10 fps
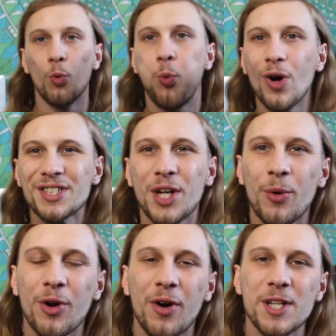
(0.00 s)
What's
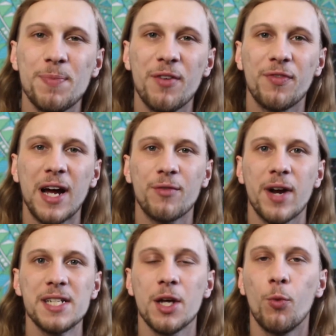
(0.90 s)
going on? It's Pimp Fried
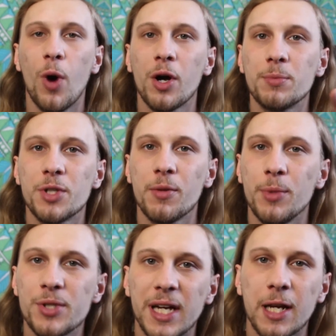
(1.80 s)
Rice. Welcome to the
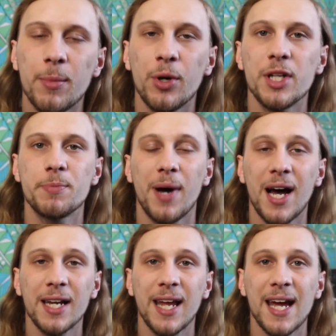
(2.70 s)
Music Into Millions
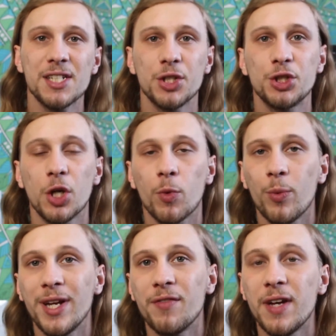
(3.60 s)
podcast, the show where
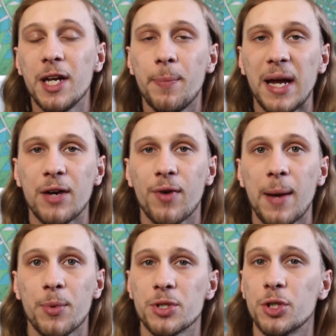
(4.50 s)
we give independent
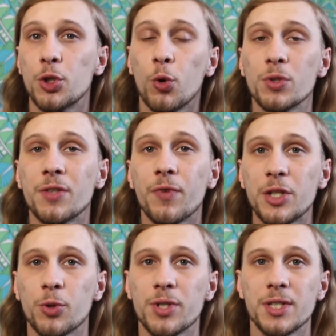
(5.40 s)
rappers the tools and
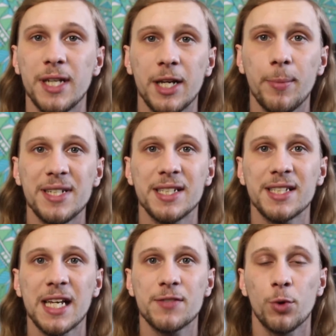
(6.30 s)
resources needed to be
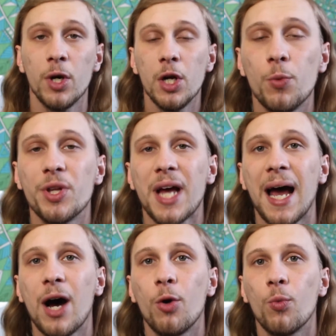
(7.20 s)
successful
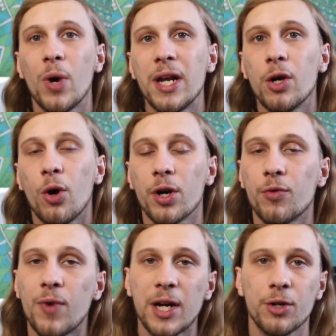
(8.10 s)
without waiting on
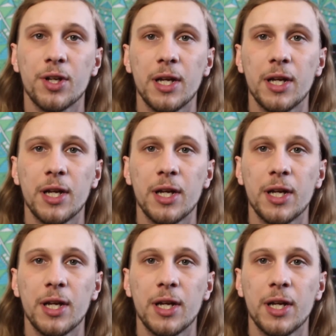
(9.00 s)
a record